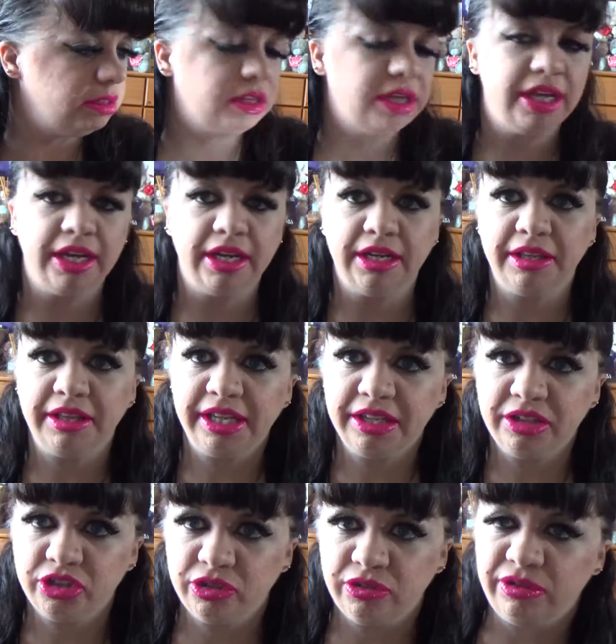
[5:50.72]
Yeah, I think it's
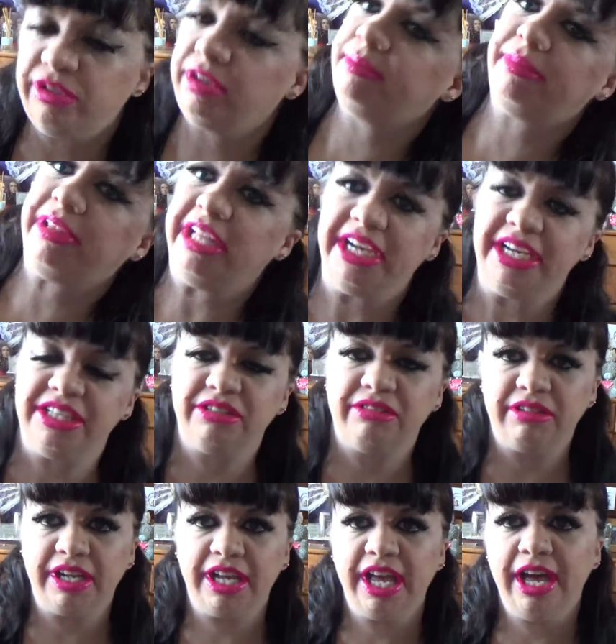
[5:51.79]
shown up lighter
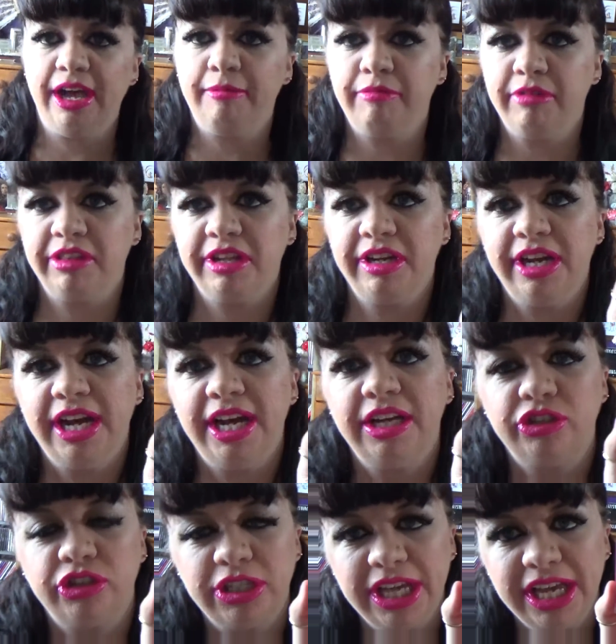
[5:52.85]
in camera than it
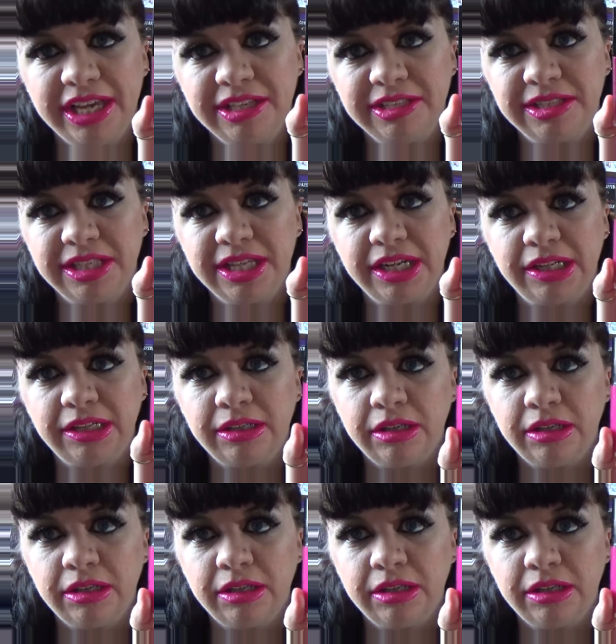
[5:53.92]
actually is there.